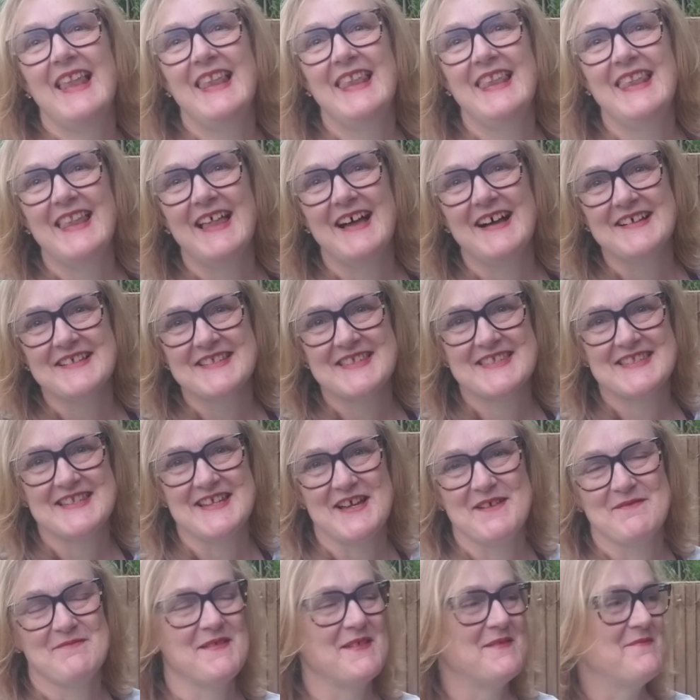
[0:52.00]
last
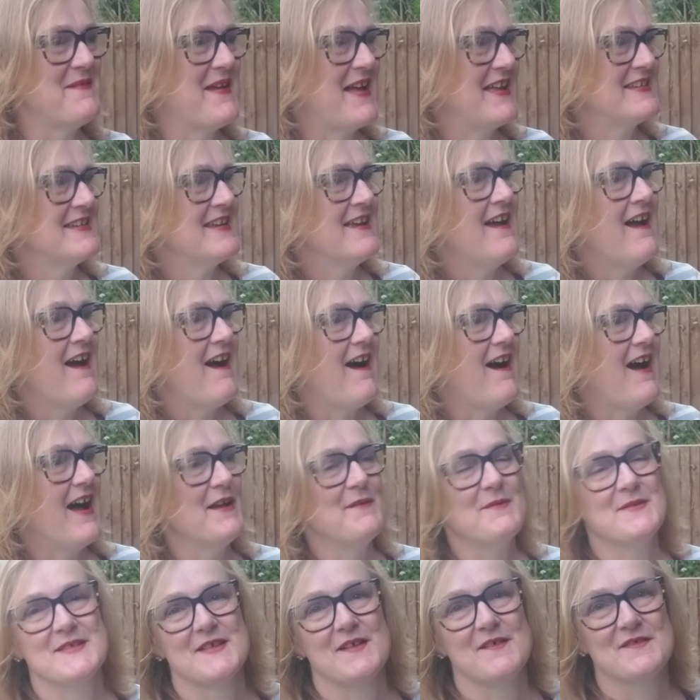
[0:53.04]
time we met,
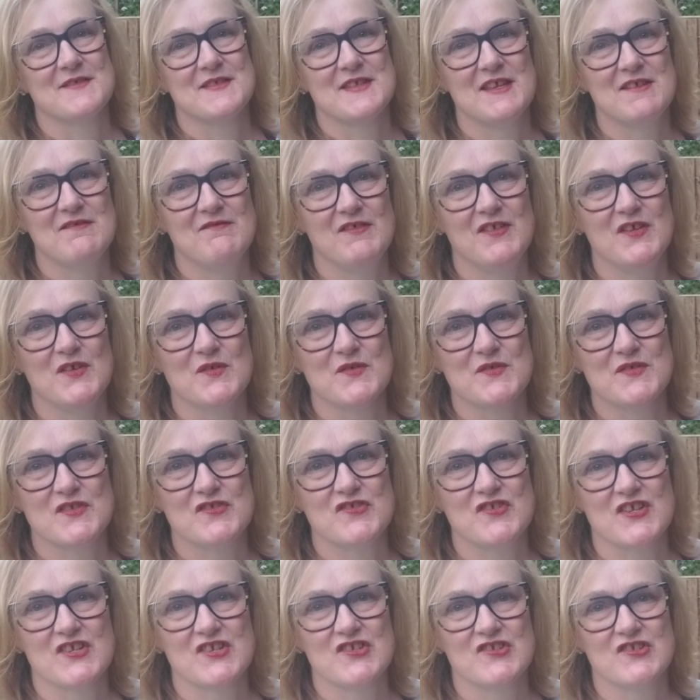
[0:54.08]
I was asking for your
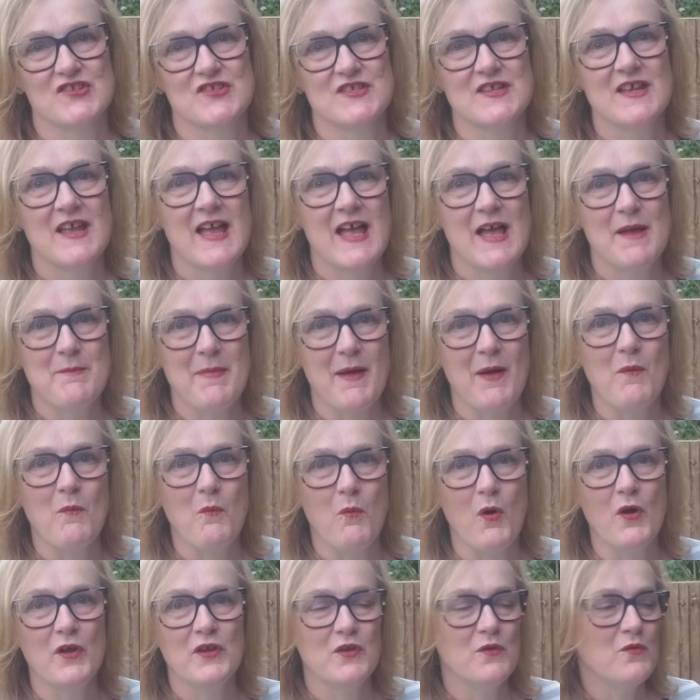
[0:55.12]
suggestions about
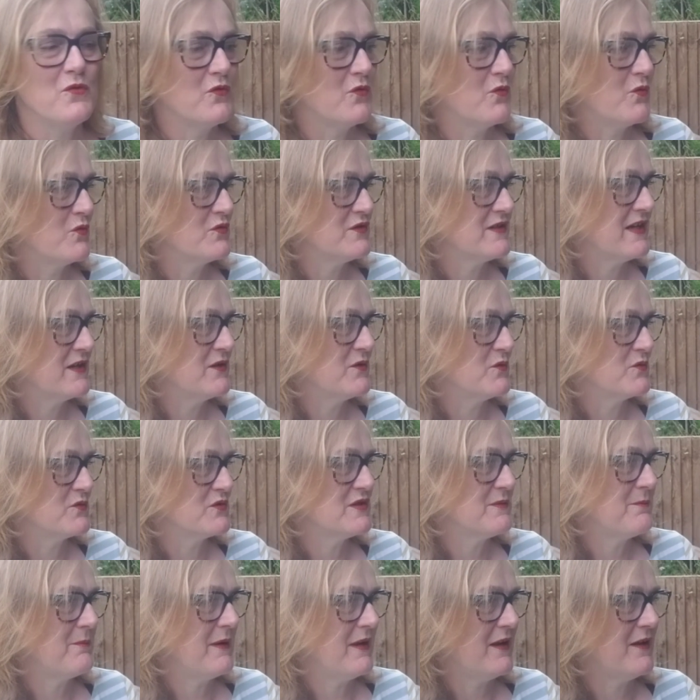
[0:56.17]
what you thought I ought
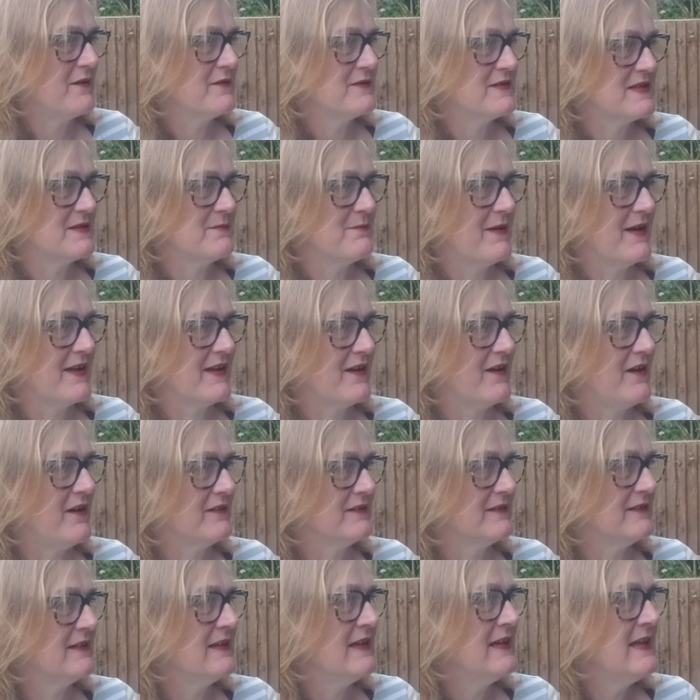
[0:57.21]
to plant in my
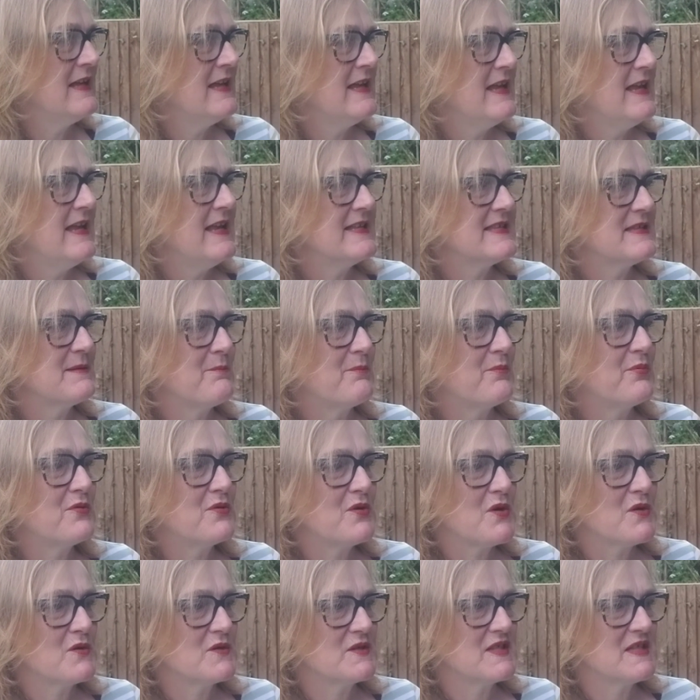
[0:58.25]
garden. It's
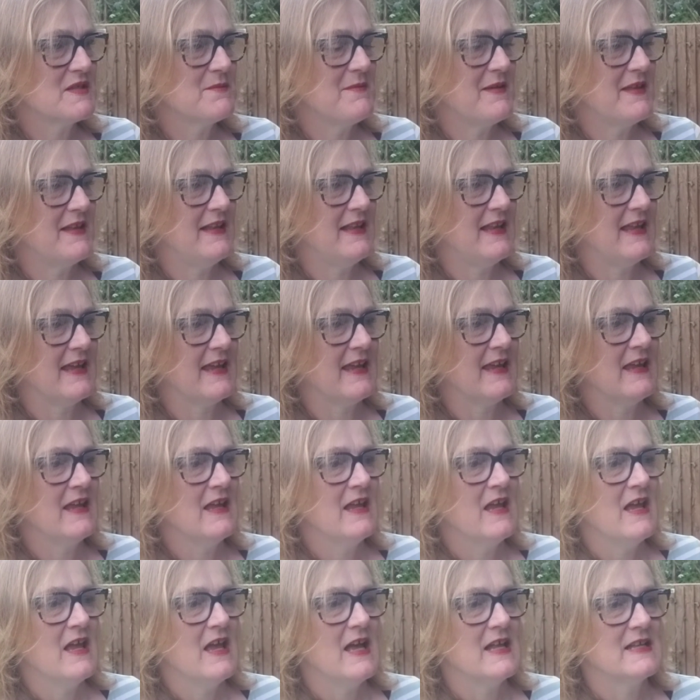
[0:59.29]
approximately
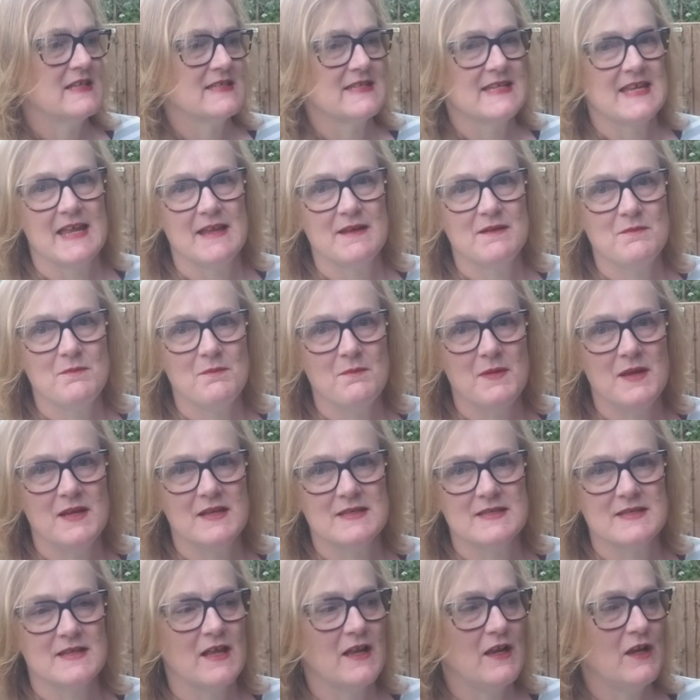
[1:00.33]
a 10
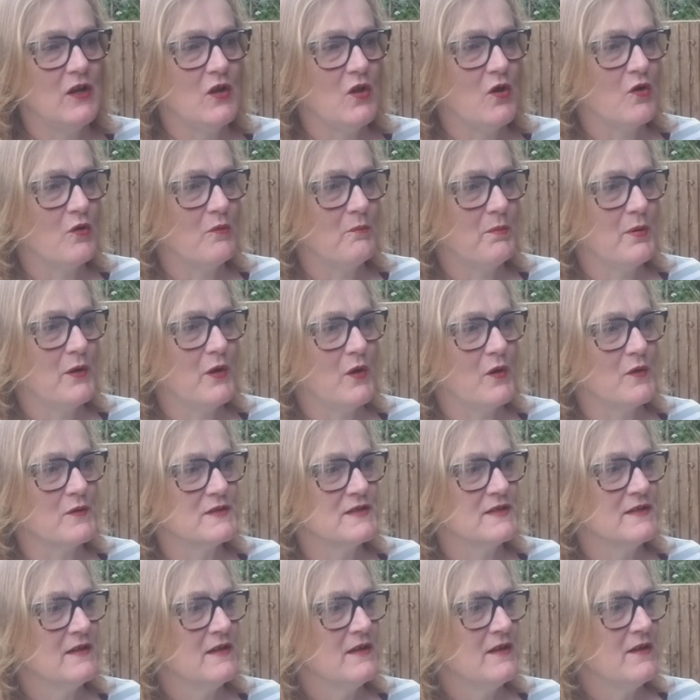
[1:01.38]
metre long
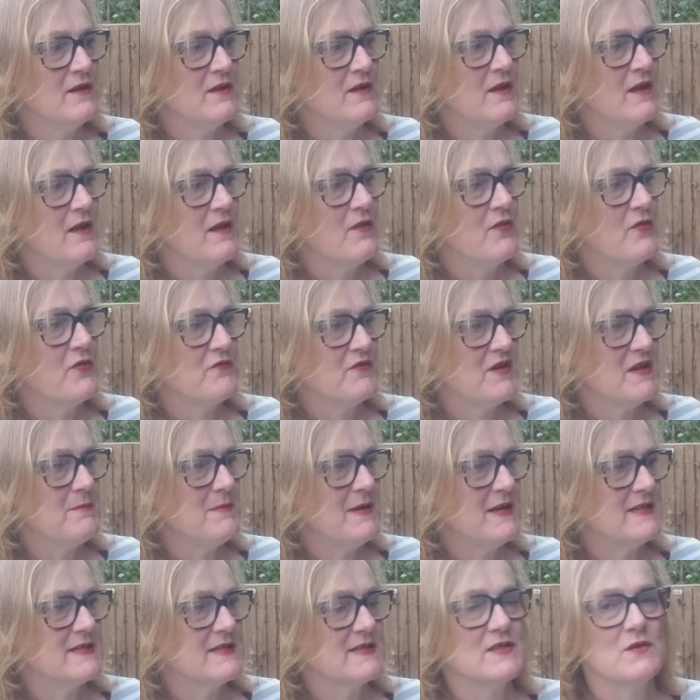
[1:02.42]
plot, three
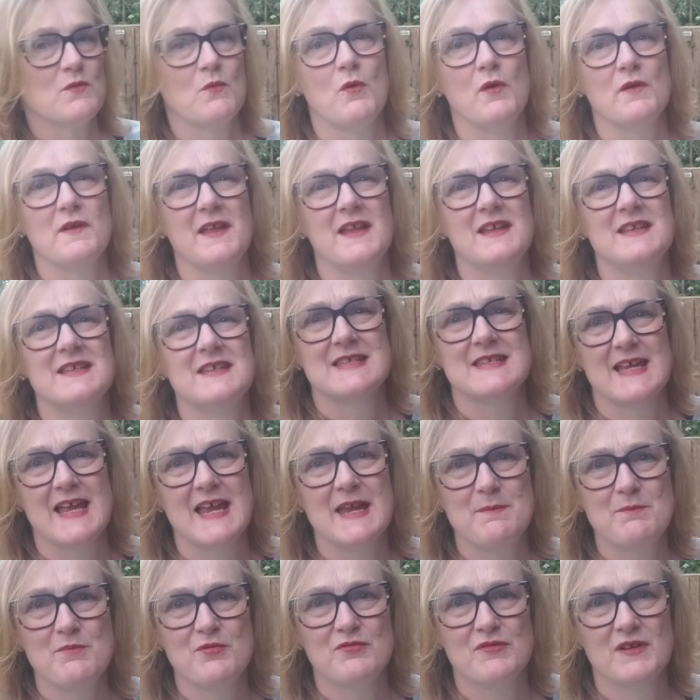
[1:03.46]
metres at one
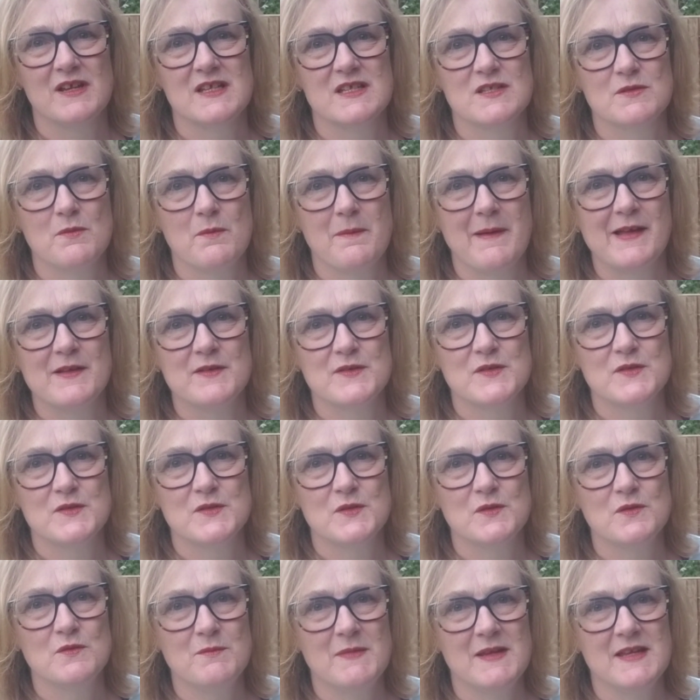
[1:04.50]
tapering to about
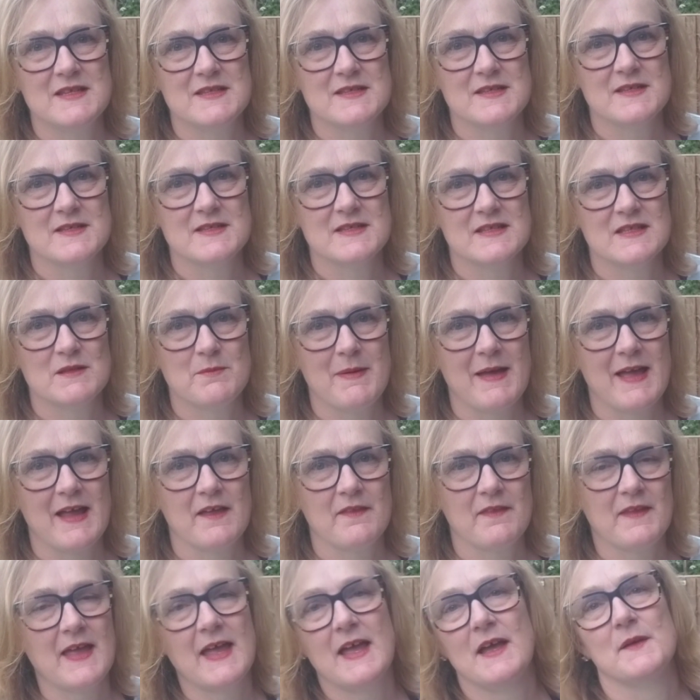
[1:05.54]
two metres at the back
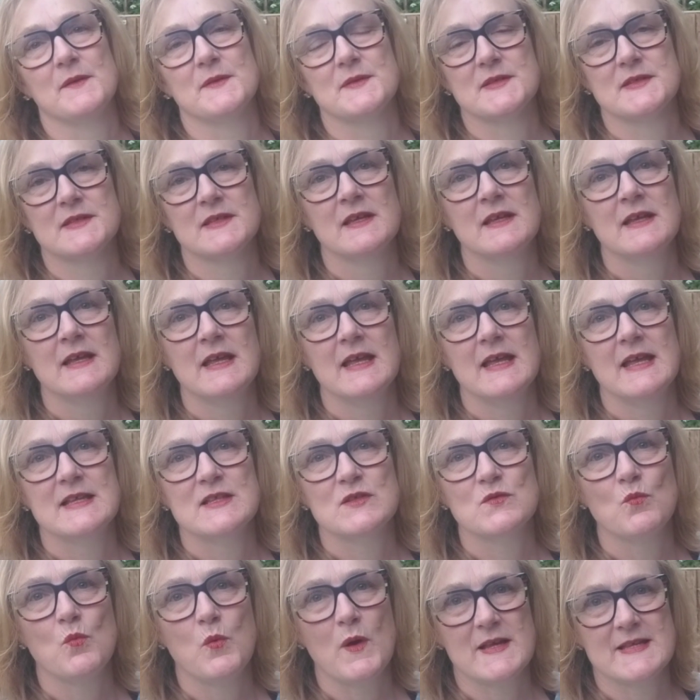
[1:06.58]
of the house.
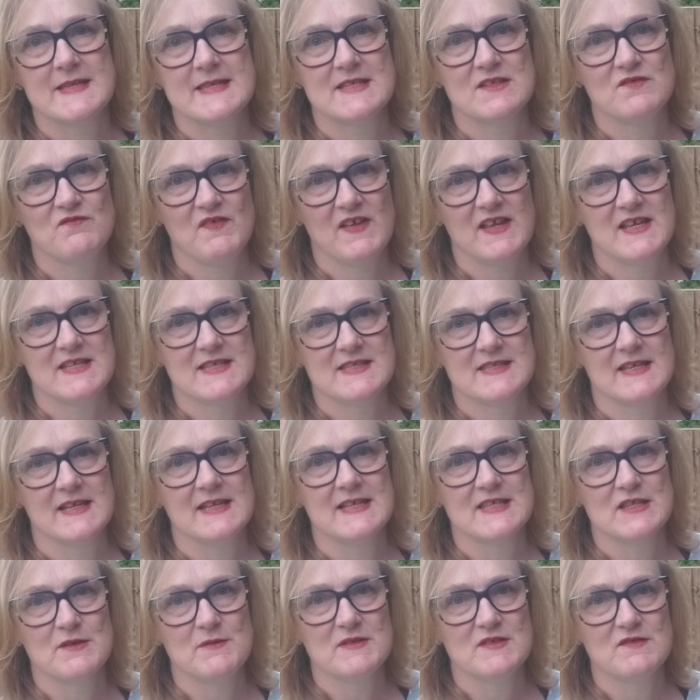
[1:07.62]
It's west
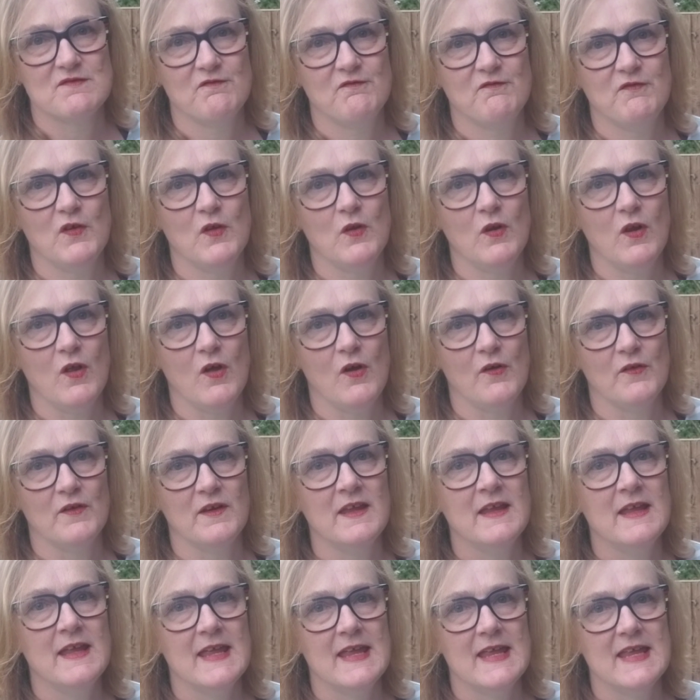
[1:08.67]
facing, so it's full on
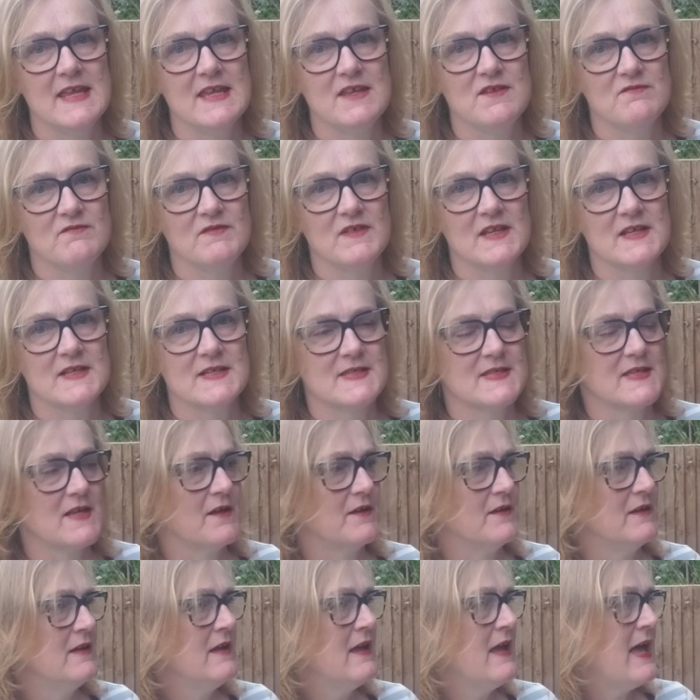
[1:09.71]
evening
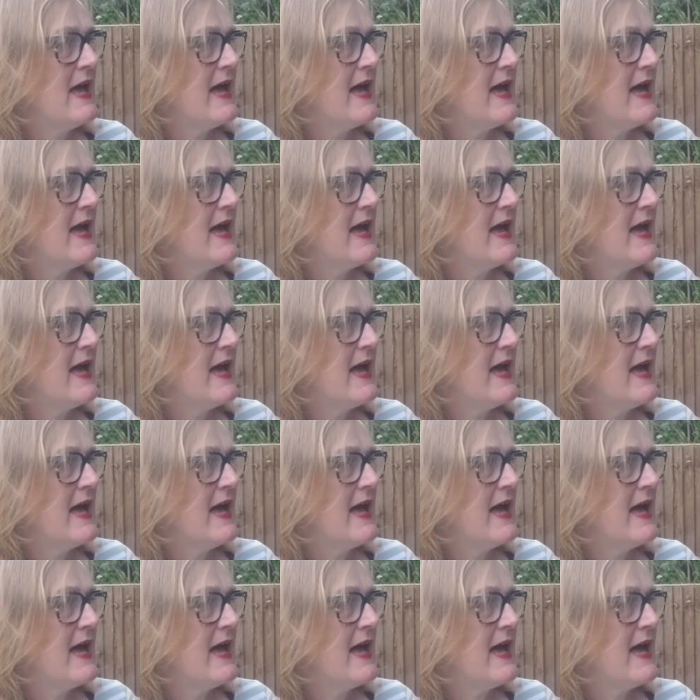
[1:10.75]
sun.